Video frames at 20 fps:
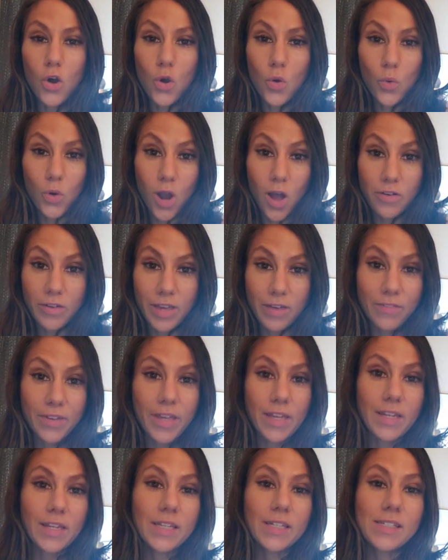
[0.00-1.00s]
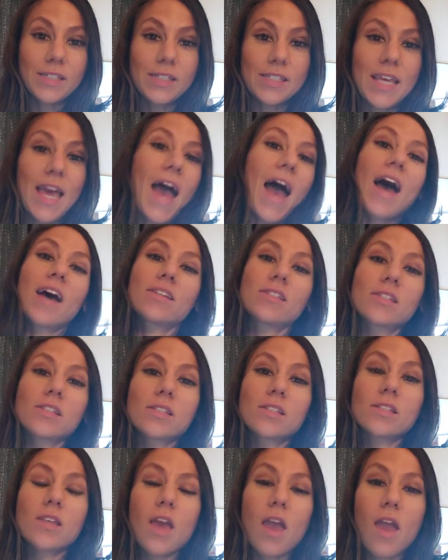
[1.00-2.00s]
we're all given
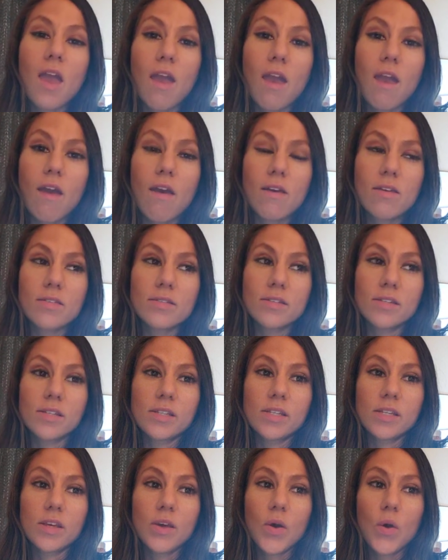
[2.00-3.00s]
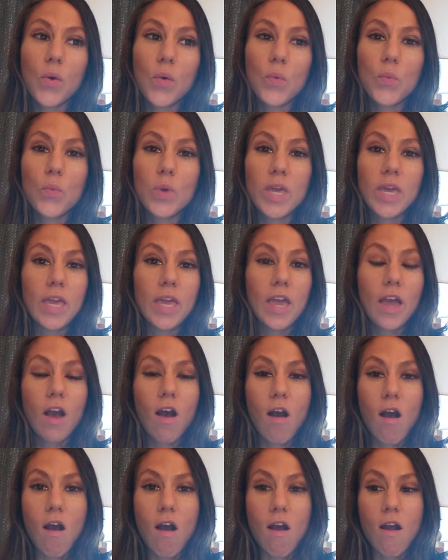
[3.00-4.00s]
tasks and we
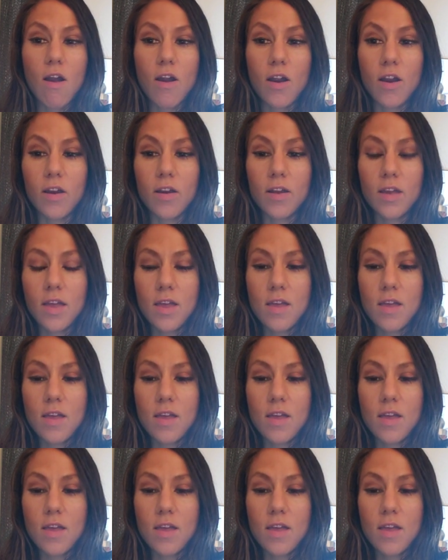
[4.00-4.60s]
are